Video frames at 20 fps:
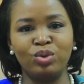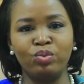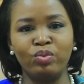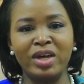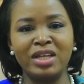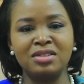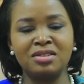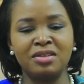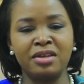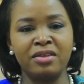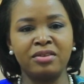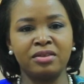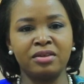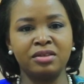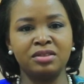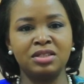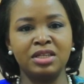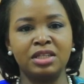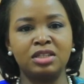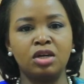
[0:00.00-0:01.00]
on Wednesday,
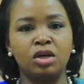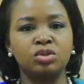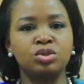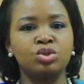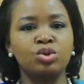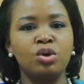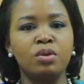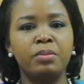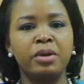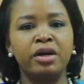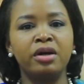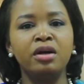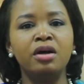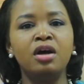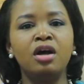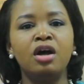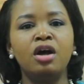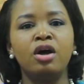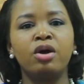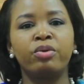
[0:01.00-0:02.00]
30th October,
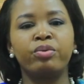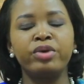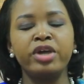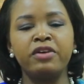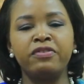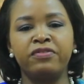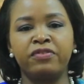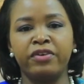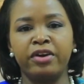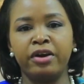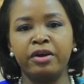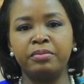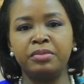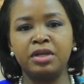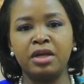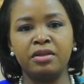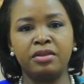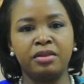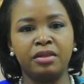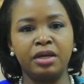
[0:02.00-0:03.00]

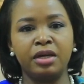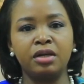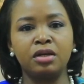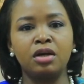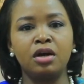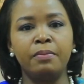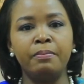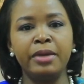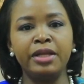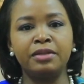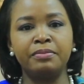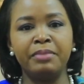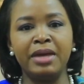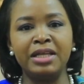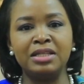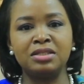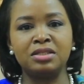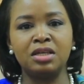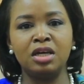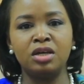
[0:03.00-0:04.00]
reaffirmed their
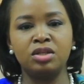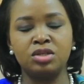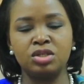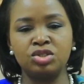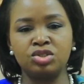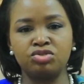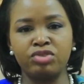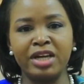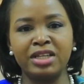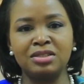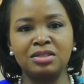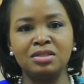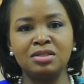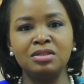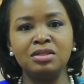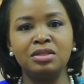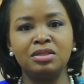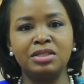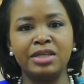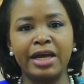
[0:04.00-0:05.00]
commitment to
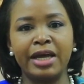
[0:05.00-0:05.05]
strengthen